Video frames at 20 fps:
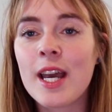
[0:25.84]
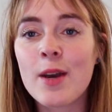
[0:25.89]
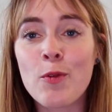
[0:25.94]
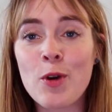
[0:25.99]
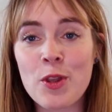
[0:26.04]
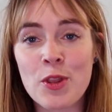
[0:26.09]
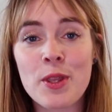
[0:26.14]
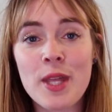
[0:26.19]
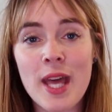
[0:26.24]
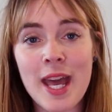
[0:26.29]

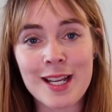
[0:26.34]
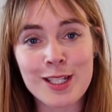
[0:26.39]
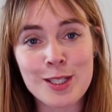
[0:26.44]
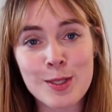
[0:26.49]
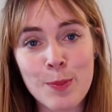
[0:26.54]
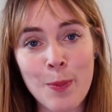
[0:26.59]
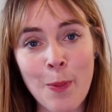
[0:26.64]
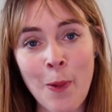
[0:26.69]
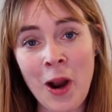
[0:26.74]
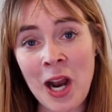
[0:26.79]
With
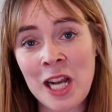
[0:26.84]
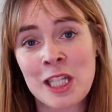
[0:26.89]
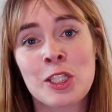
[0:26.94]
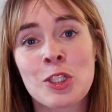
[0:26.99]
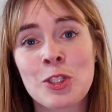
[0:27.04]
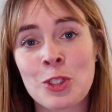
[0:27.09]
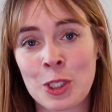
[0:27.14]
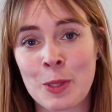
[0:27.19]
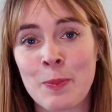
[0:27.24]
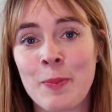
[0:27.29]

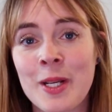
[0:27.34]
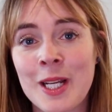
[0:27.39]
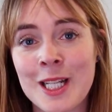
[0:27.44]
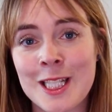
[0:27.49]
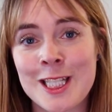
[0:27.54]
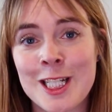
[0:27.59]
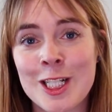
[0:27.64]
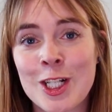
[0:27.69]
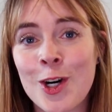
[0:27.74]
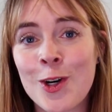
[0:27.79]
express shipping, as
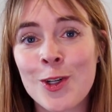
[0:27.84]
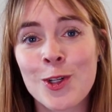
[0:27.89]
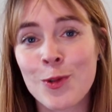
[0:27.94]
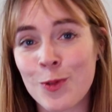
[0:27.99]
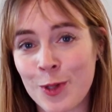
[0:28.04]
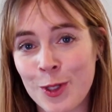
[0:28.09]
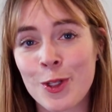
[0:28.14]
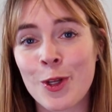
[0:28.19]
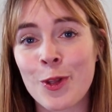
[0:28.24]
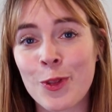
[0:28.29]
they called it,
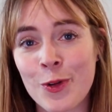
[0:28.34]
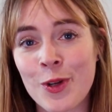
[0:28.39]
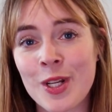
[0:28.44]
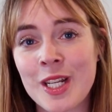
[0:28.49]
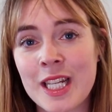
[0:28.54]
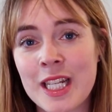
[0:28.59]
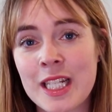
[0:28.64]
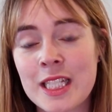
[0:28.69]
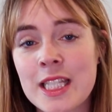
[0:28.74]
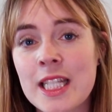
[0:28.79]
1 to 3
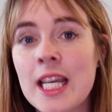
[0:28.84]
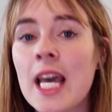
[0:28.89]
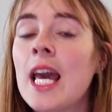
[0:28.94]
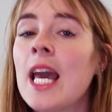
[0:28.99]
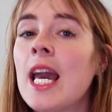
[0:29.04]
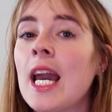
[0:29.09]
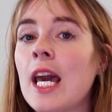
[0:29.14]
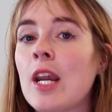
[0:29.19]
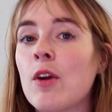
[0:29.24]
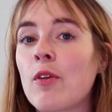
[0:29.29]
days.
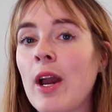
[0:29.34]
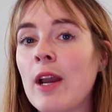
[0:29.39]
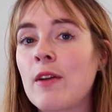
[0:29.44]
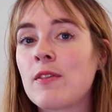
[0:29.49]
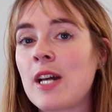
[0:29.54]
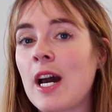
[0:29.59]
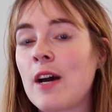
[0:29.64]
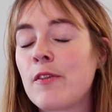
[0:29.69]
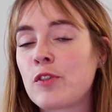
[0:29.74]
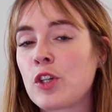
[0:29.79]
It
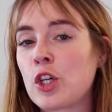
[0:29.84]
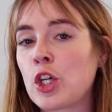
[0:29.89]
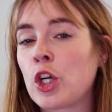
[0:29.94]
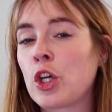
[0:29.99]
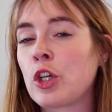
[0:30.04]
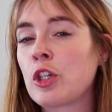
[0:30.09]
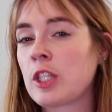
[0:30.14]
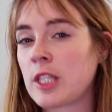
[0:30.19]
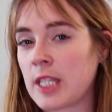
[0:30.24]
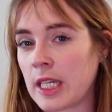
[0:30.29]
arrived
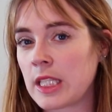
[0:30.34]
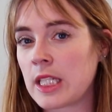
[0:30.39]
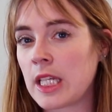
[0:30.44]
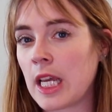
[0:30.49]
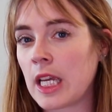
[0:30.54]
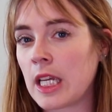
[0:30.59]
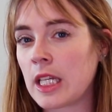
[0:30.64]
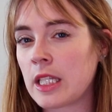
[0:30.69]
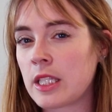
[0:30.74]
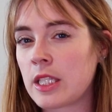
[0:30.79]
after 6
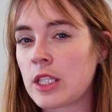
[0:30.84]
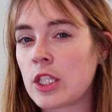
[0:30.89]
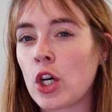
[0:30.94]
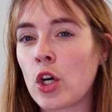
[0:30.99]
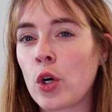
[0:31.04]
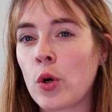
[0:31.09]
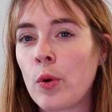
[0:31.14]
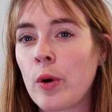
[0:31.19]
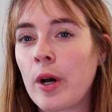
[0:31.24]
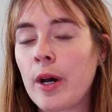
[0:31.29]
days.
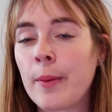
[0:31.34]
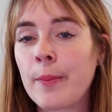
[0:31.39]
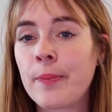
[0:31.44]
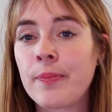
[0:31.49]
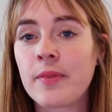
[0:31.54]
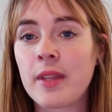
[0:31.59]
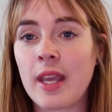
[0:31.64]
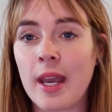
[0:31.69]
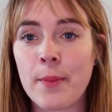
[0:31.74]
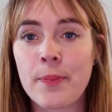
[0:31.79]
So
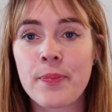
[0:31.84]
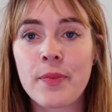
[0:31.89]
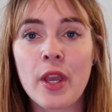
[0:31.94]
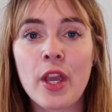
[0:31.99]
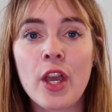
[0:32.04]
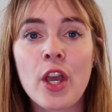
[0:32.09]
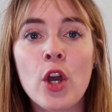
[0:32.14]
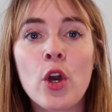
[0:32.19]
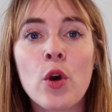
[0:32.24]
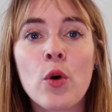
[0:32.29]
yeah,
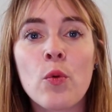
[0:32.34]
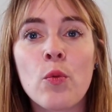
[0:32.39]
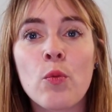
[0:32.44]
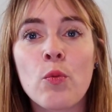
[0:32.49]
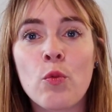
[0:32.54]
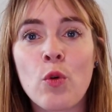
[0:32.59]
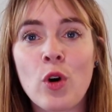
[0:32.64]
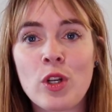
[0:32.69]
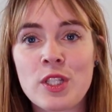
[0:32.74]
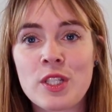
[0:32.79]

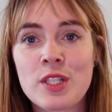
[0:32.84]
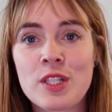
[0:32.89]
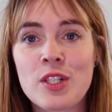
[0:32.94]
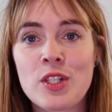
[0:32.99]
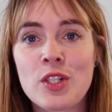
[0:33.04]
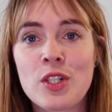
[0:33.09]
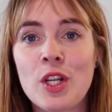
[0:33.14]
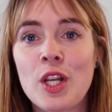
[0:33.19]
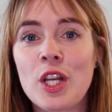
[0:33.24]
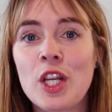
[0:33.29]

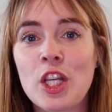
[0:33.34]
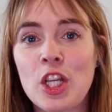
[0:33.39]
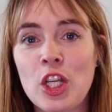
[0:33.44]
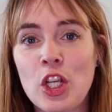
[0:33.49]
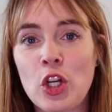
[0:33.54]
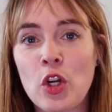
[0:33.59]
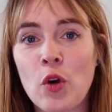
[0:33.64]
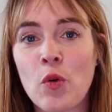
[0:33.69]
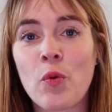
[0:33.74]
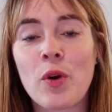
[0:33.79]
wasn't
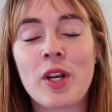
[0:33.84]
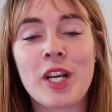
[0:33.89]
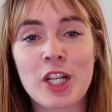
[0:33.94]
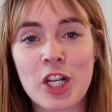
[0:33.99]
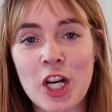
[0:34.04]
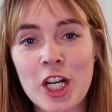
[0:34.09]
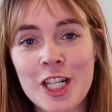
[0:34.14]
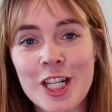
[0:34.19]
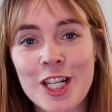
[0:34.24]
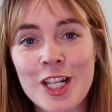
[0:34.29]
here when it
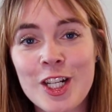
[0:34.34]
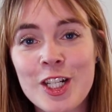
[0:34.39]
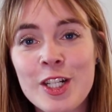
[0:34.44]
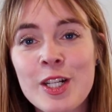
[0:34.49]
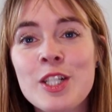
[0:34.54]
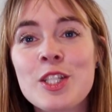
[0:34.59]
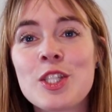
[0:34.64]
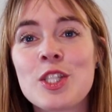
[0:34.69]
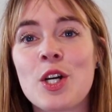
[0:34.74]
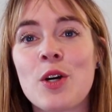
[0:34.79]
got here,
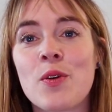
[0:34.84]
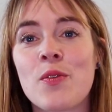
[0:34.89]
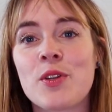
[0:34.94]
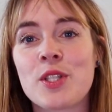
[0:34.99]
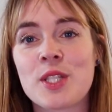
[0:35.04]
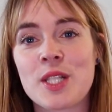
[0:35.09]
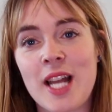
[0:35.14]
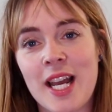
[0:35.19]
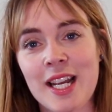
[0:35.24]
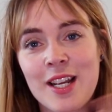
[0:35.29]
so it
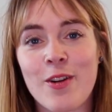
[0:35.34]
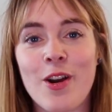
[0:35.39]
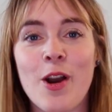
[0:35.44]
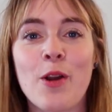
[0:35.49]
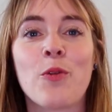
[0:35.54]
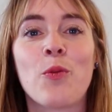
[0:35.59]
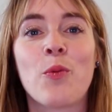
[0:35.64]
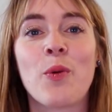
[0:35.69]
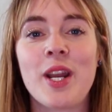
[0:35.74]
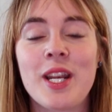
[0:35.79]
was lying
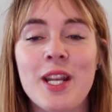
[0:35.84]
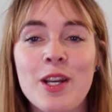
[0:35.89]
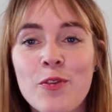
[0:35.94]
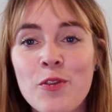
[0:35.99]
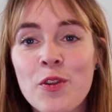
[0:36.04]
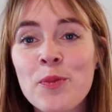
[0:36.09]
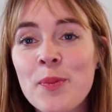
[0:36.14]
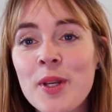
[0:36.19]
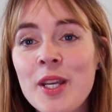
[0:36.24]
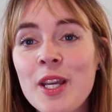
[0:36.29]
around waiting
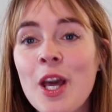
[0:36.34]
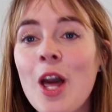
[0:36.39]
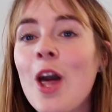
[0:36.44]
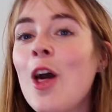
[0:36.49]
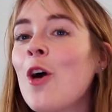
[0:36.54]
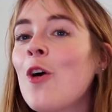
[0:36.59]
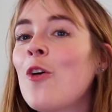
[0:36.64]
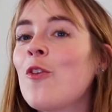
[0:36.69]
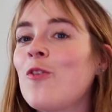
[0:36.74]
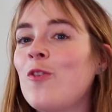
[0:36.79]
for me.
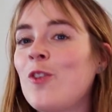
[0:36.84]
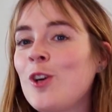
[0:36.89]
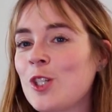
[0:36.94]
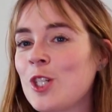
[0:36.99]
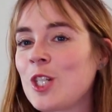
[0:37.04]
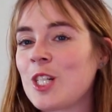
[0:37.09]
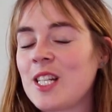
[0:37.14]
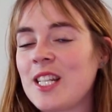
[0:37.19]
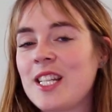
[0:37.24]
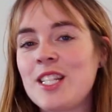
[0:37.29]

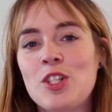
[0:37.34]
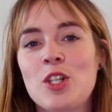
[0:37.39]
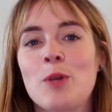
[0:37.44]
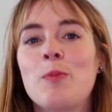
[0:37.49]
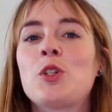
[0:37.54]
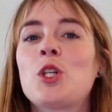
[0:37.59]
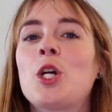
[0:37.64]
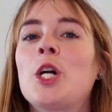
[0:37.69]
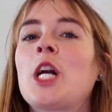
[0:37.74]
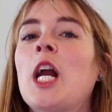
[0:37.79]
Fortunately,
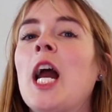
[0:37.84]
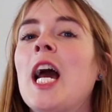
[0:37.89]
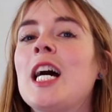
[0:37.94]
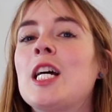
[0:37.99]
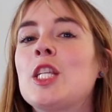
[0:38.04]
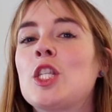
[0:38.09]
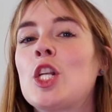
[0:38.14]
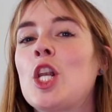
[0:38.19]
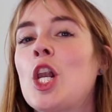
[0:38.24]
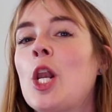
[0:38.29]
Gymshark
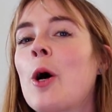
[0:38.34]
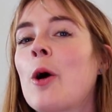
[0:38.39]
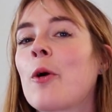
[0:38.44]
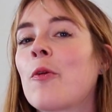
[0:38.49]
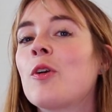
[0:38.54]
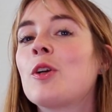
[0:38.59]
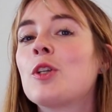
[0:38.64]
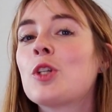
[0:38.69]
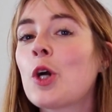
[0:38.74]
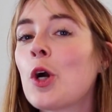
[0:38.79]
has a long
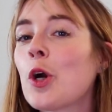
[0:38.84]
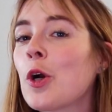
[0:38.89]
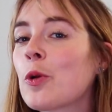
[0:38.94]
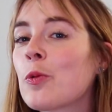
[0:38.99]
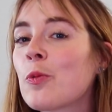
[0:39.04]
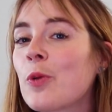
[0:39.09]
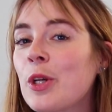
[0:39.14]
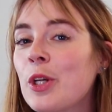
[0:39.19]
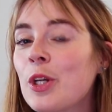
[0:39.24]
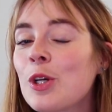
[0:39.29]

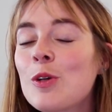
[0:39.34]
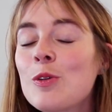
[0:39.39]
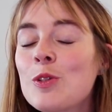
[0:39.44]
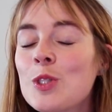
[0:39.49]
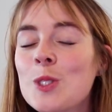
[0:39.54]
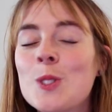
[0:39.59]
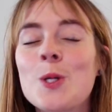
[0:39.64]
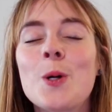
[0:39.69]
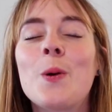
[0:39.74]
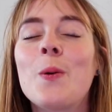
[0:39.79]
return window,
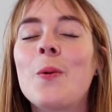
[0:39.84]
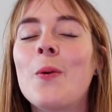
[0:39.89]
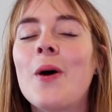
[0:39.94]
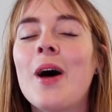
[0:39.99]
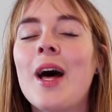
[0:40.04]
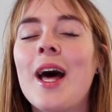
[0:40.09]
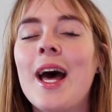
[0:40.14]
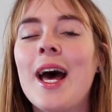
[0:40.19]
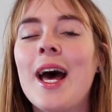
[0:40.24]
so